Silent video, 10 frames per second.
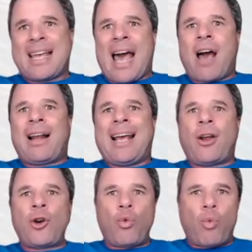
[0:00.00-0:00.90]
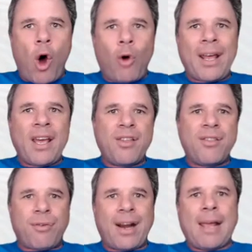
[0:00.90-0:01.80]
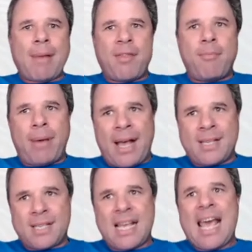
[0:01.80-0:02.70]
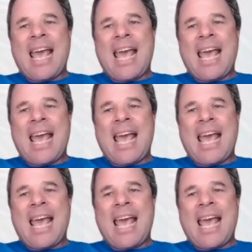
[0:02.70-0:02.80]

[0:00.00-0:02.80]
calculated on a rolling 3-month basis.